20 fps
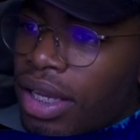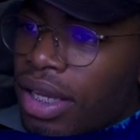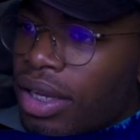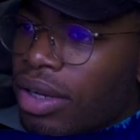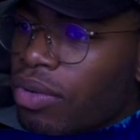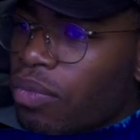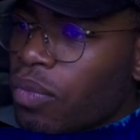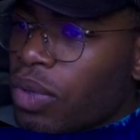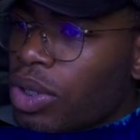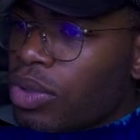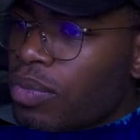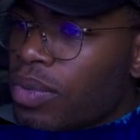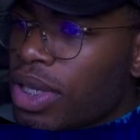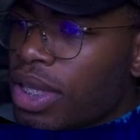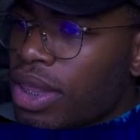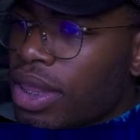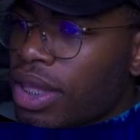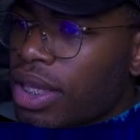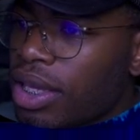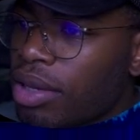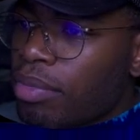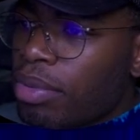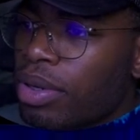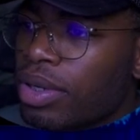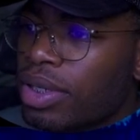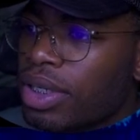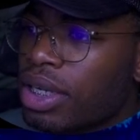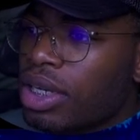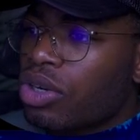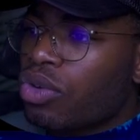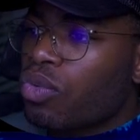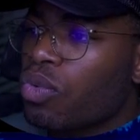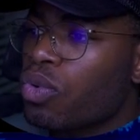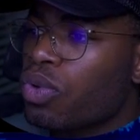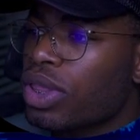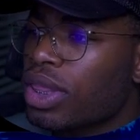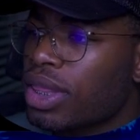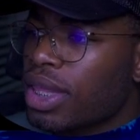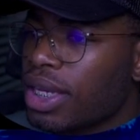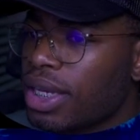When we think about an
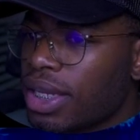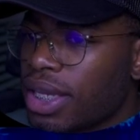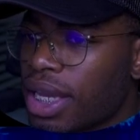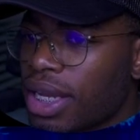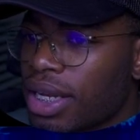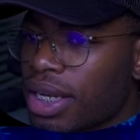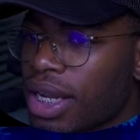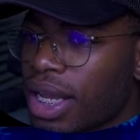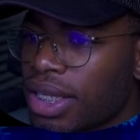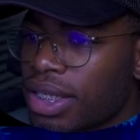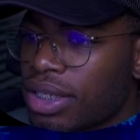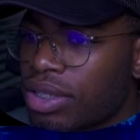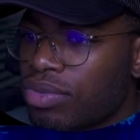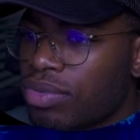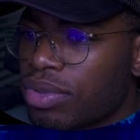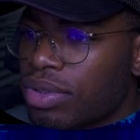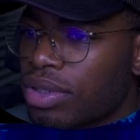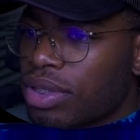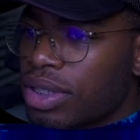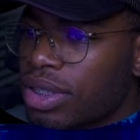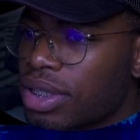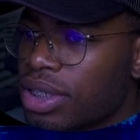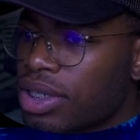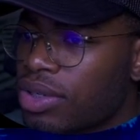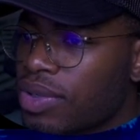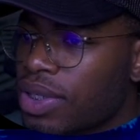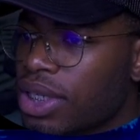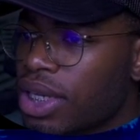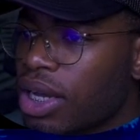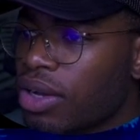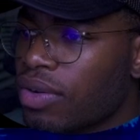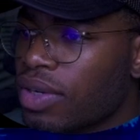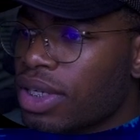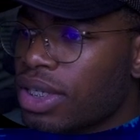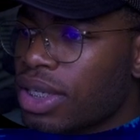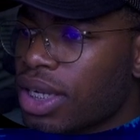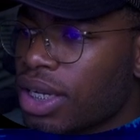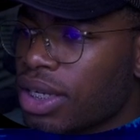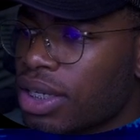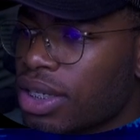authenticated access, we're considering how an
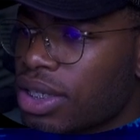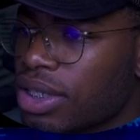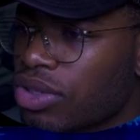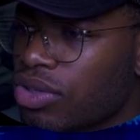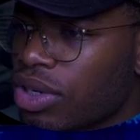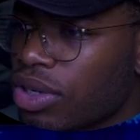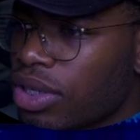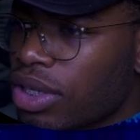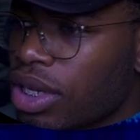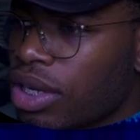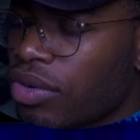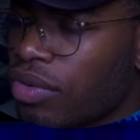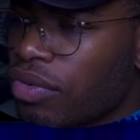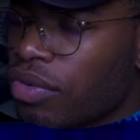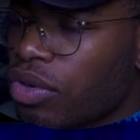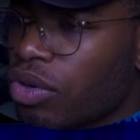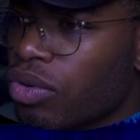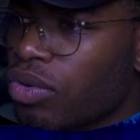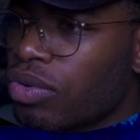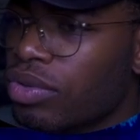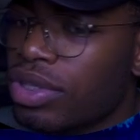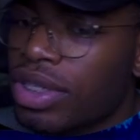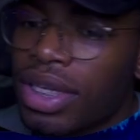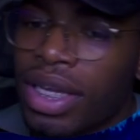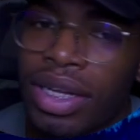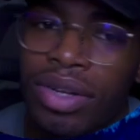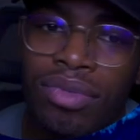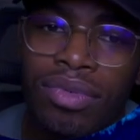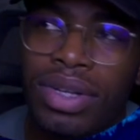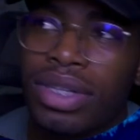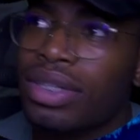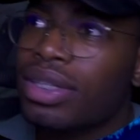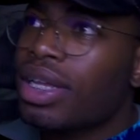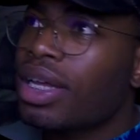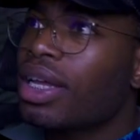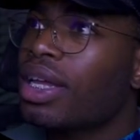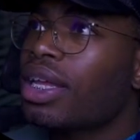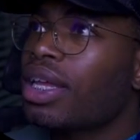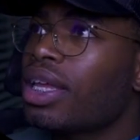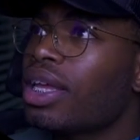attacker is trying to gain a foothold and what the
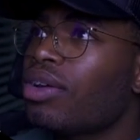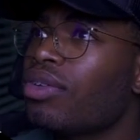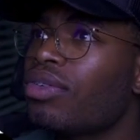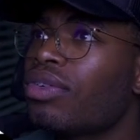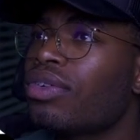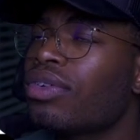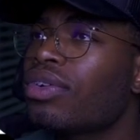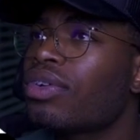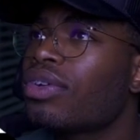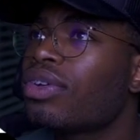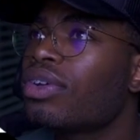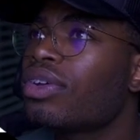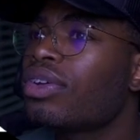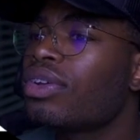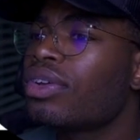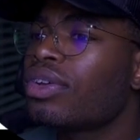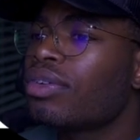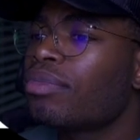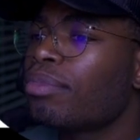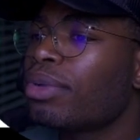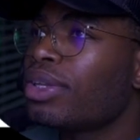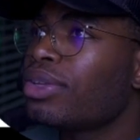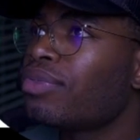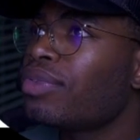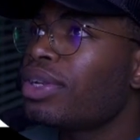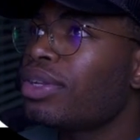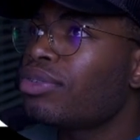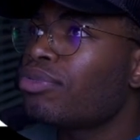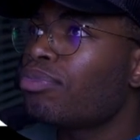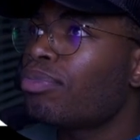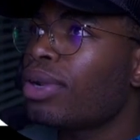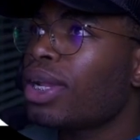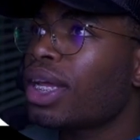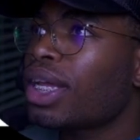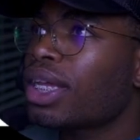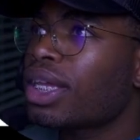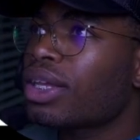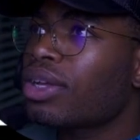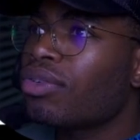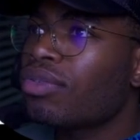hell? My screen is
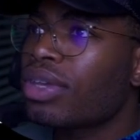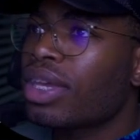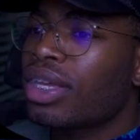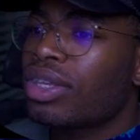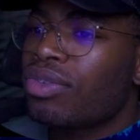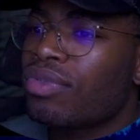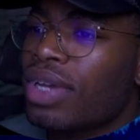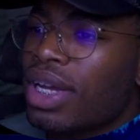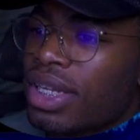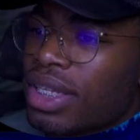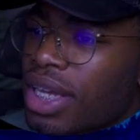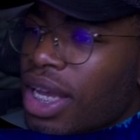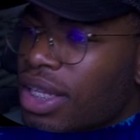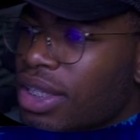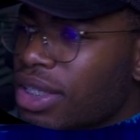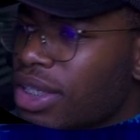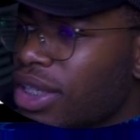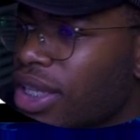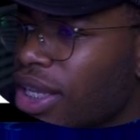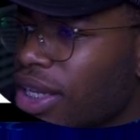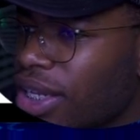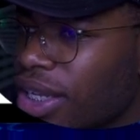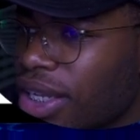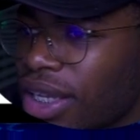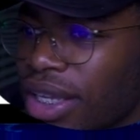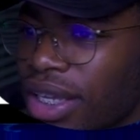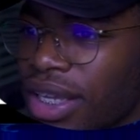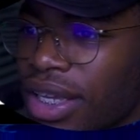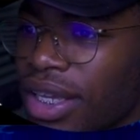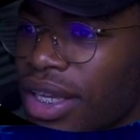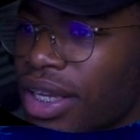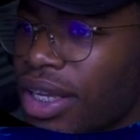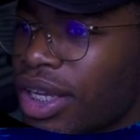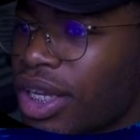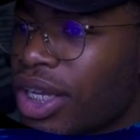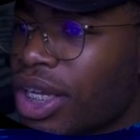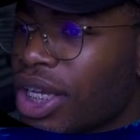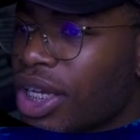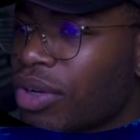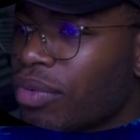black. Okay, you guys can see that.
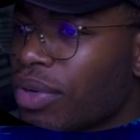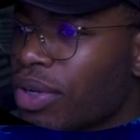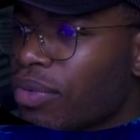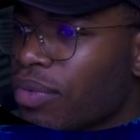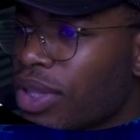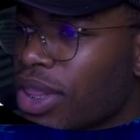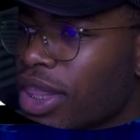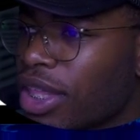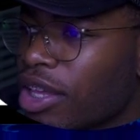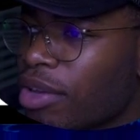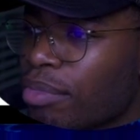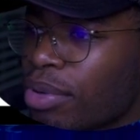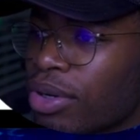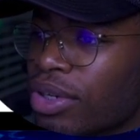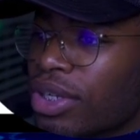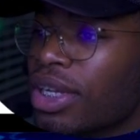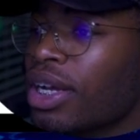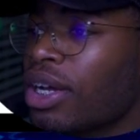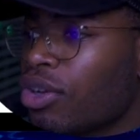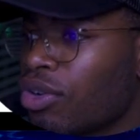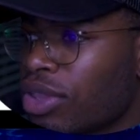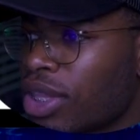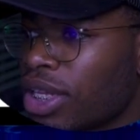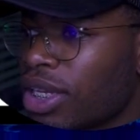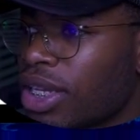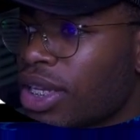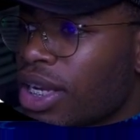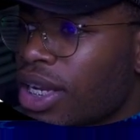When we think about unauthenticated